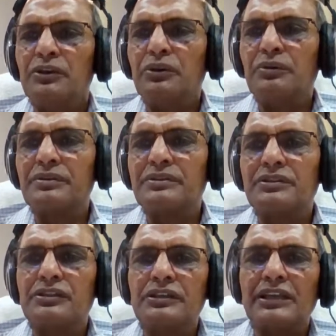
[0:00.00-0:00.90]

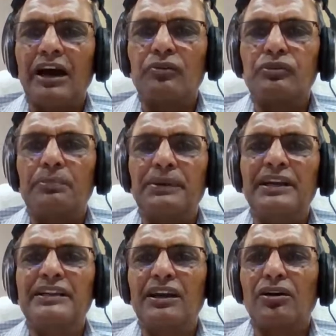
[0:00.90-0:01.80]
universities have to
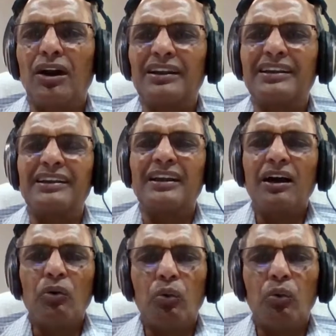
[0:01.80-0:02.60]
update their content.